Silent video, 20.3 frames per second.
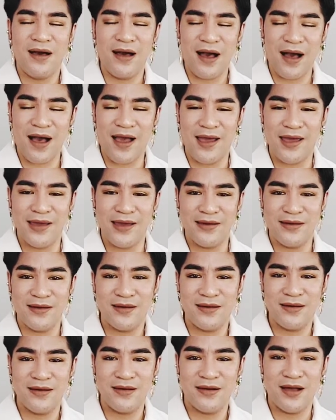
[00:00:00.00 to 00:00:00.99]
Hi,
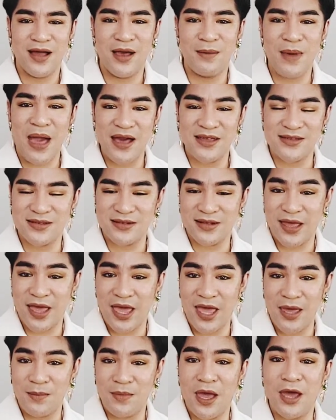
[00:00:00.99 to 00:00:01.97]
I'm Axel
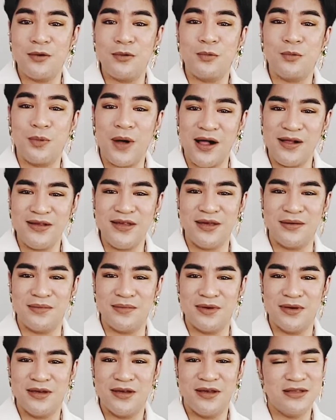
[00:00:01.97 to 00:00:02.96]
Gabe, and welcome
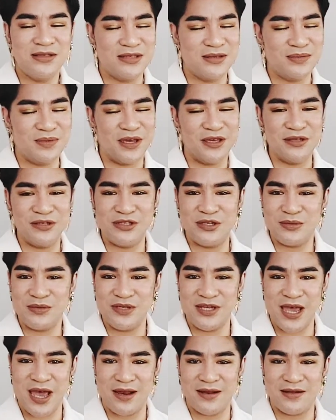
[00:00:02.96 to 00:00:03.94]
to my YouTube
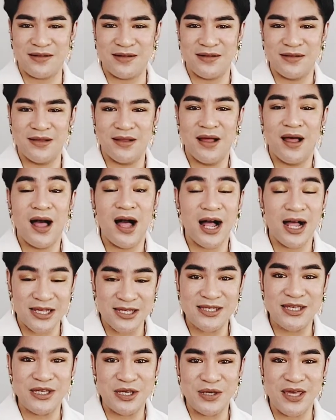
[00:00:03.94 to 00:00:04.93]
channel. I'll
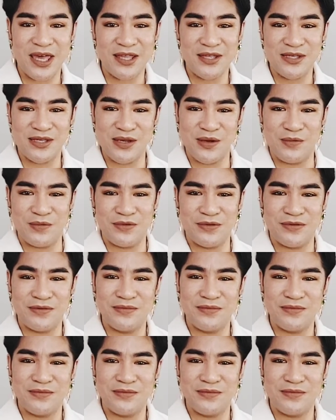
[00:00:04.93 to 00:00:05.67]
see you again soon.